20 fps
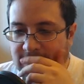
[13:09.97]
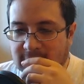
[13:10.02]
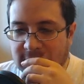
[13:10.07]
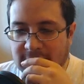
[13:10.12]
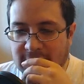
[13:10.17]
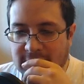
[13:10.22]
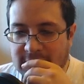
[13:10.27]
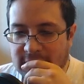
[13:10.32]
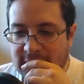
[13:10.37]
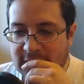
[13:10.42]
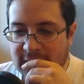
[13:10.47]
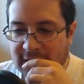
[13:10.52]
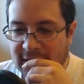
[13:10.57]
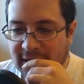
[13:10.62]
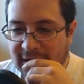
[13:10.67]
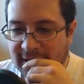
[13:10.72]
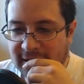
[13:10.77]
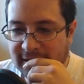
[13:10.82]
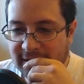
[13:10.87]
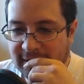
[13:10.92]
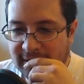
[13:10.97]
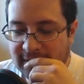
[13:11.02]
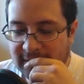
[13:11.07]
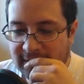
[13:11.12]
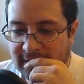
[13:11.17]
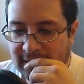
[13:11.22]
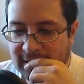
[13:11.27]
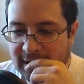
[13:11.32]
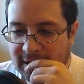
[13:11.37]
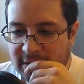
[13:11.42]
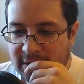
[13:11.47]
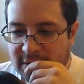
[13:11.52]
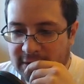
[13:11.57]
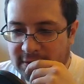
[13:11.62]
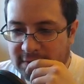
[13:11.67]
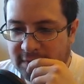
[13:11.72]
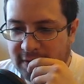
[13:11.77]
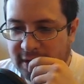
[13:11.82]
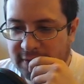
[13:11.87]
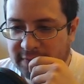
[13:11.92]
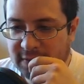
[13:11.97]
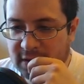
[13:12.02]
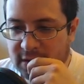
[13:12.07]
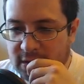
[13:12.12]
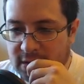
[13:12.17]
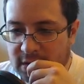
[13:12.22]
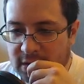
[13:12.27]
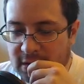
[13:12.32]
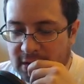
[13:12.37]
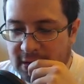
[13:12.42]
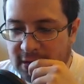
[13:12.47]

This is scary. How do you survive this?